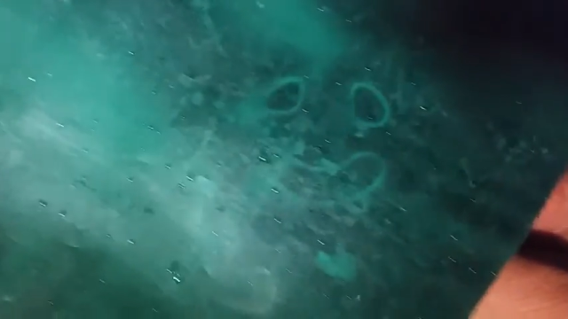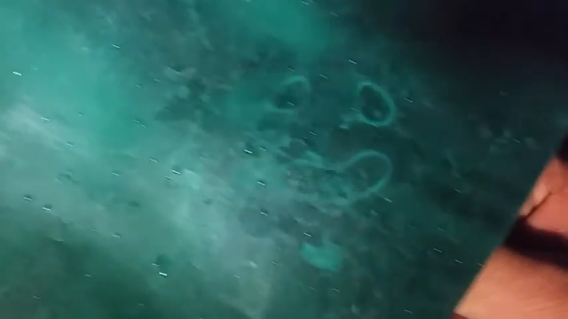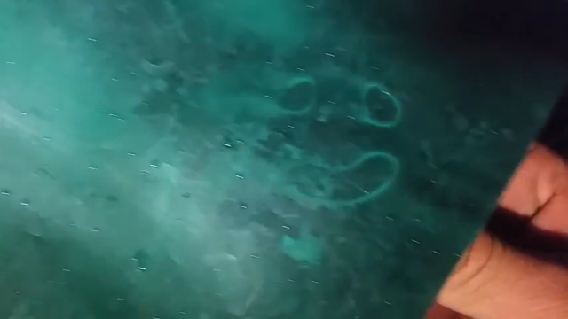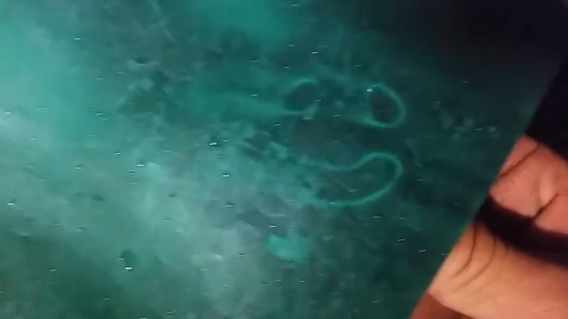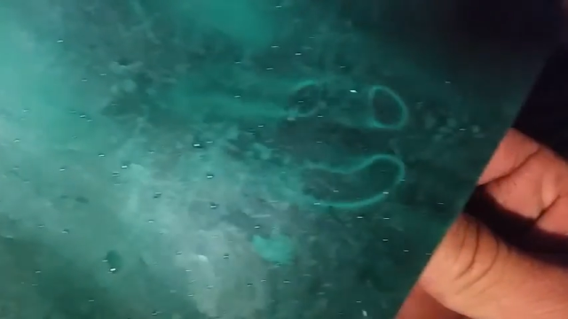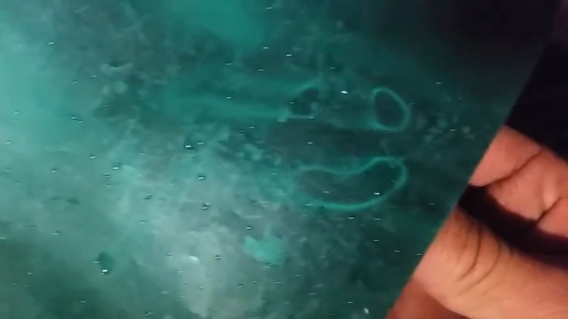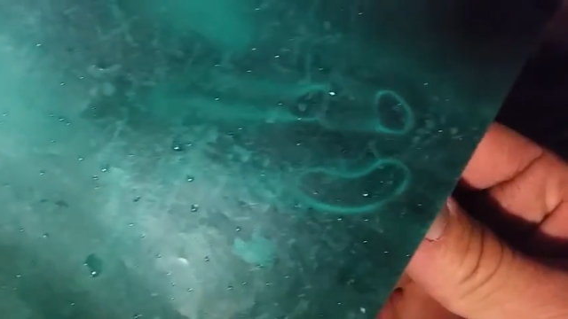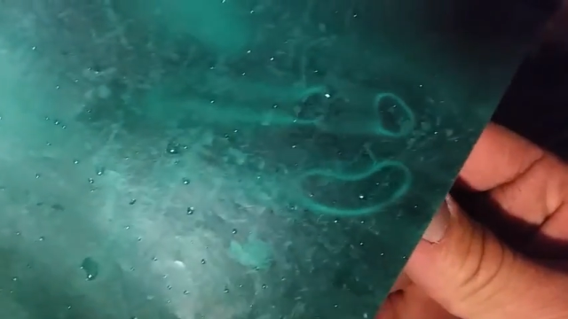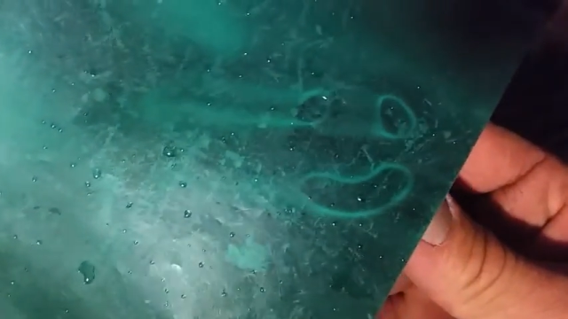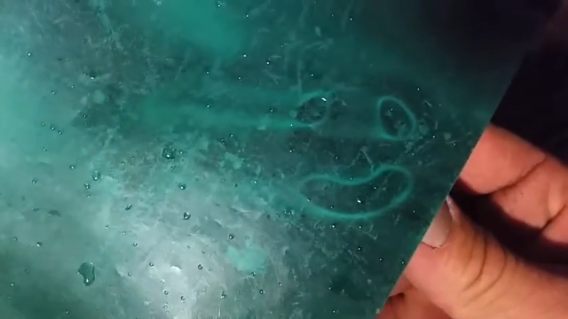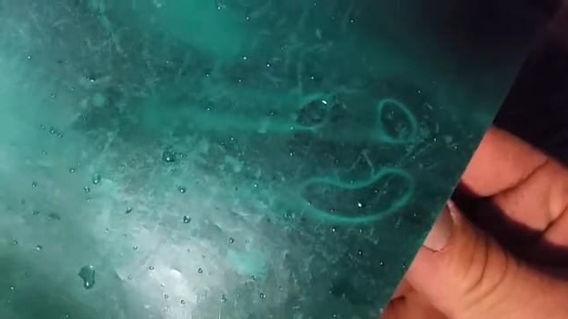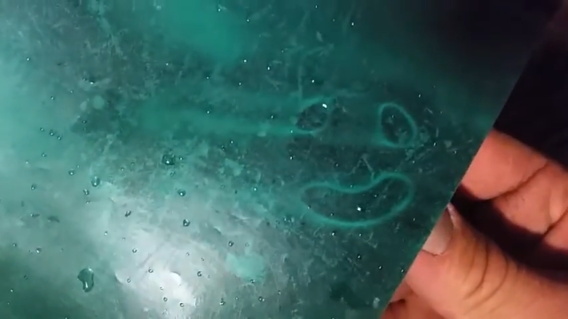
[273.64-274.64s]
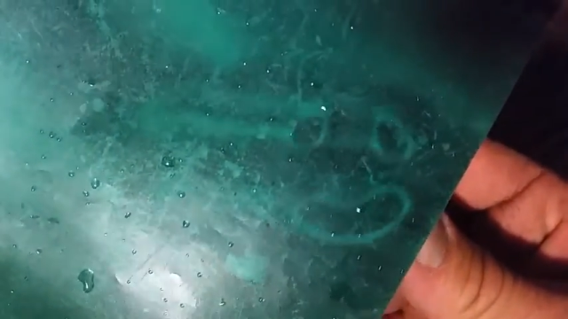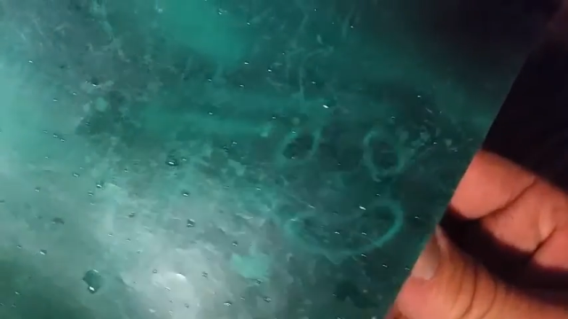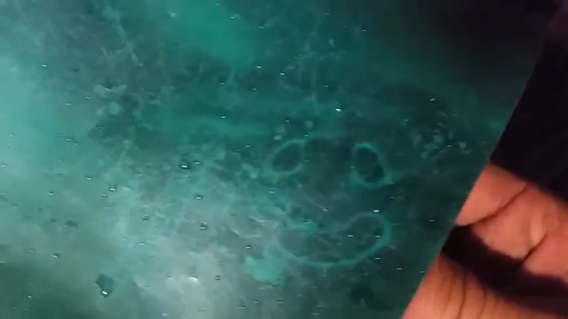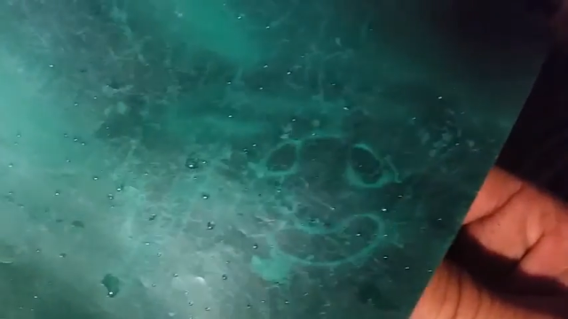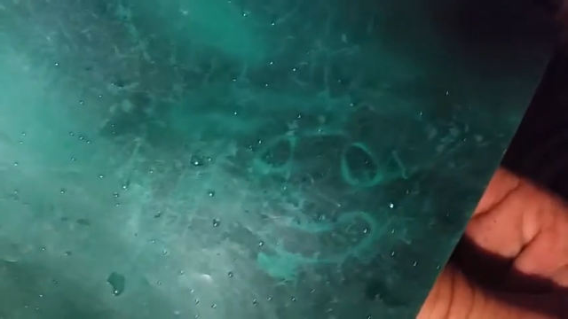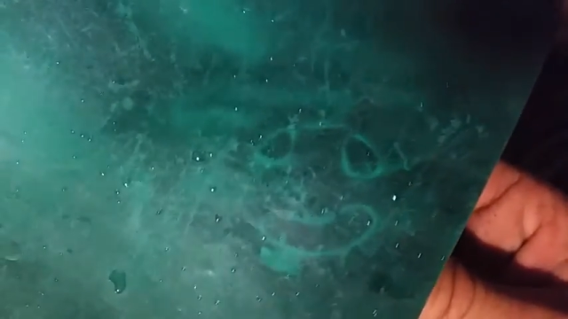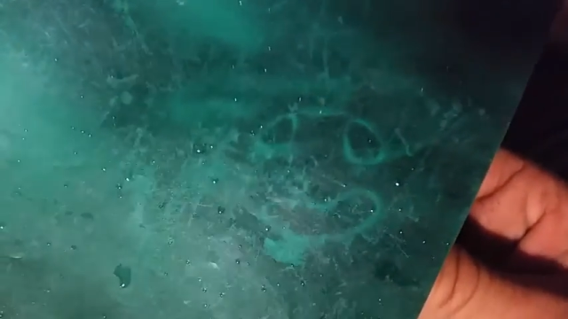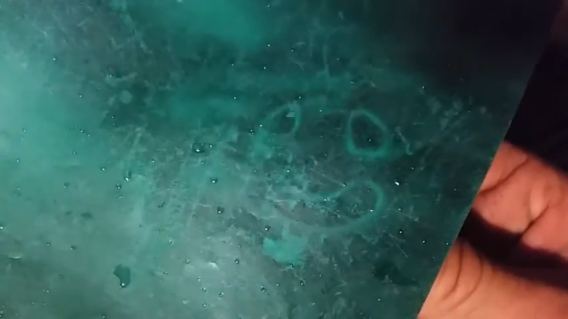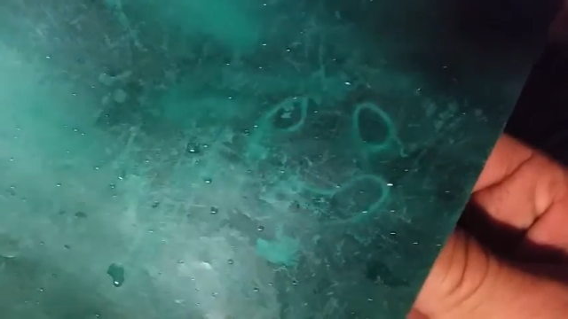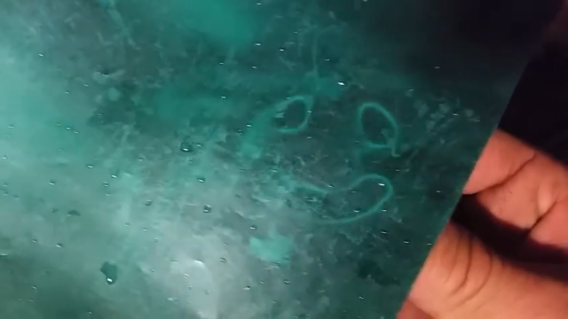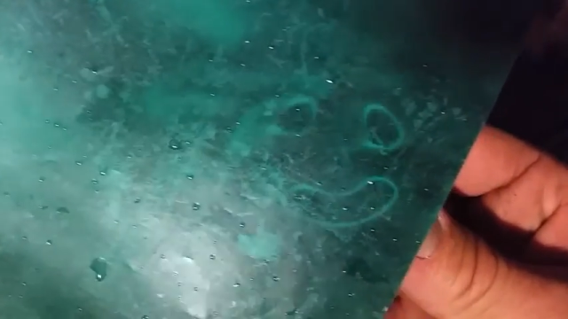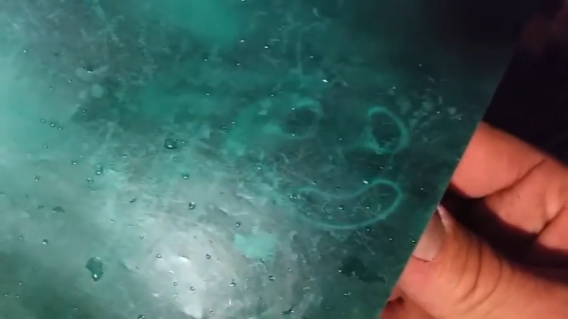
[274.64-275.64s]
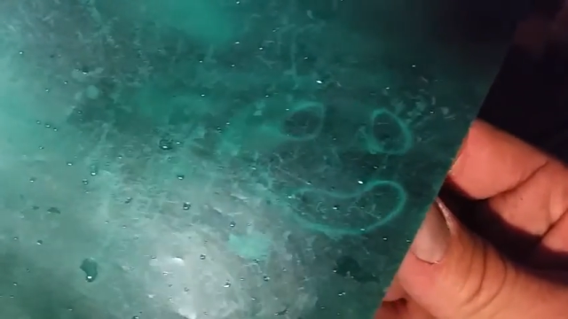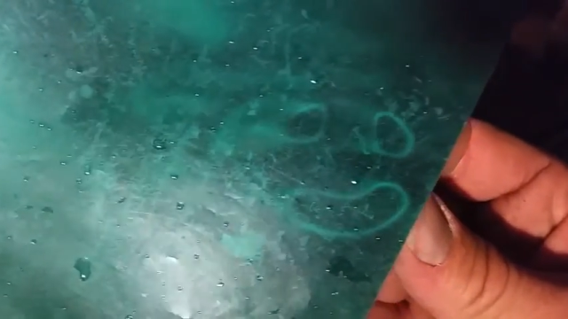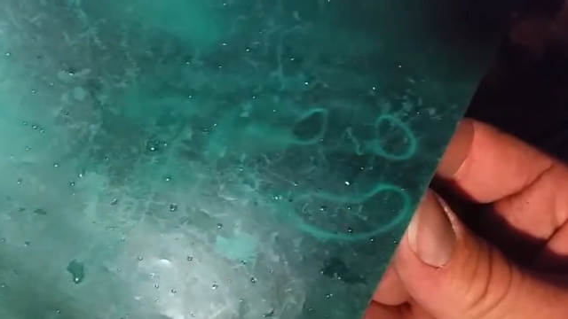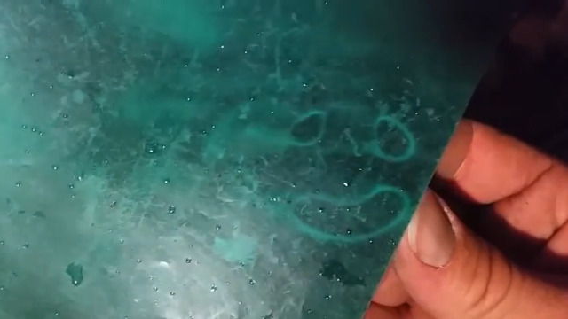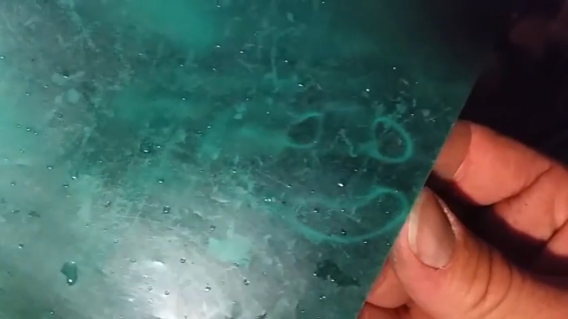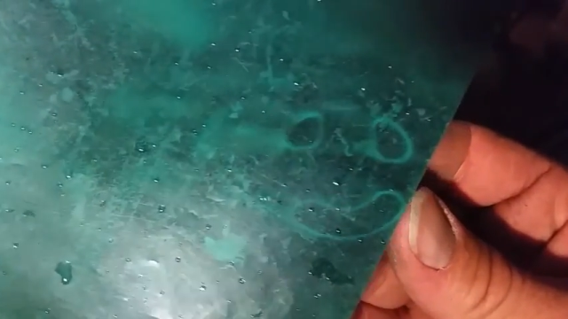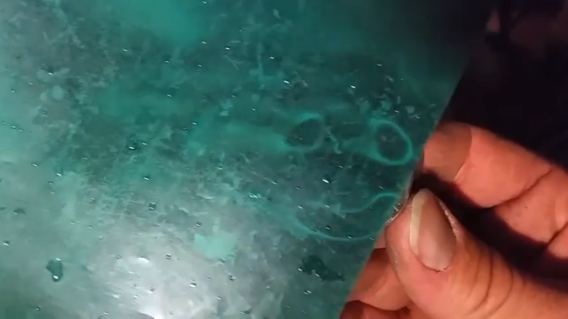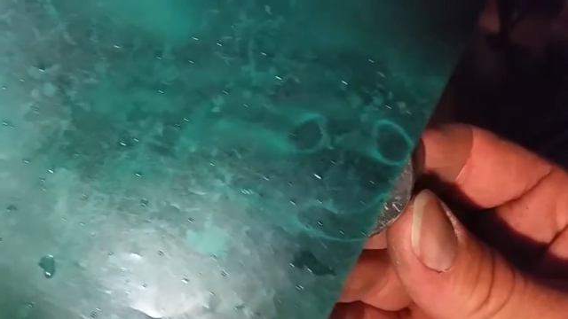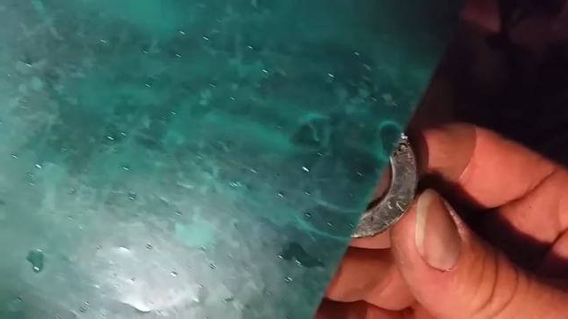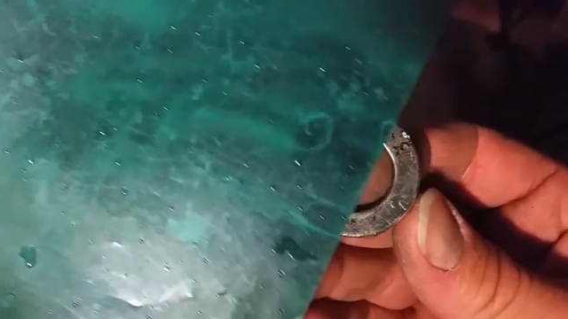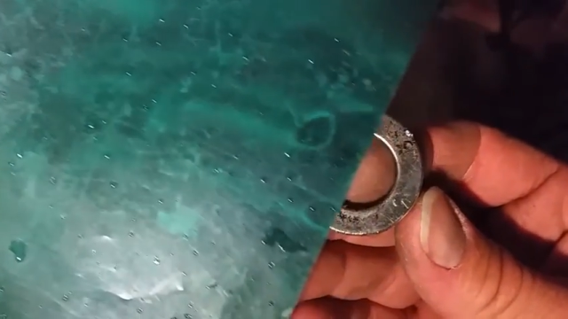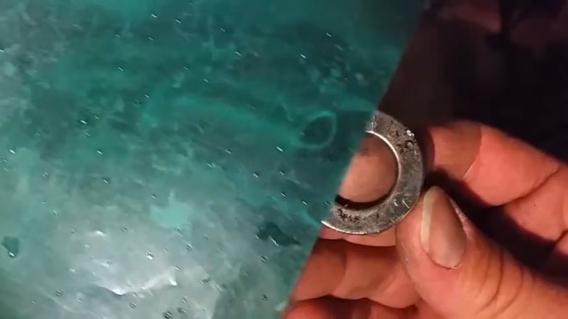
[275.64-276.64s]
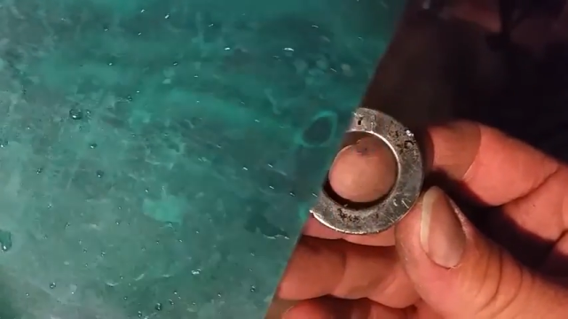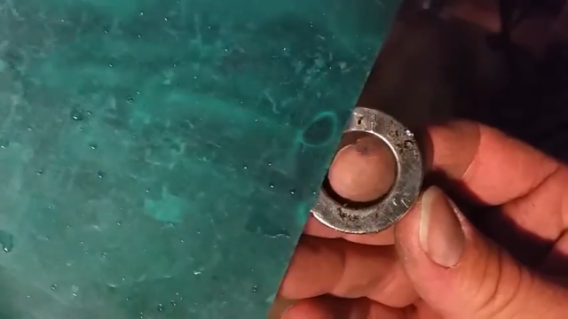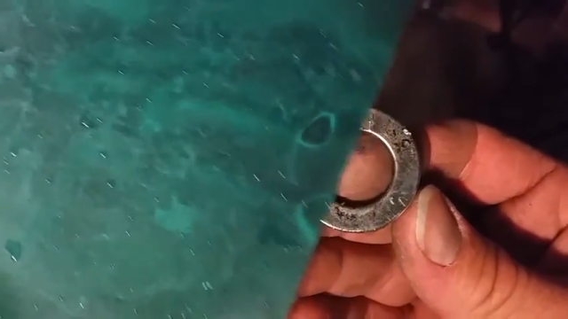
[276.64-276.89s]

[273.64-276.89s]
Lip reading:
[unreadable: no face in view]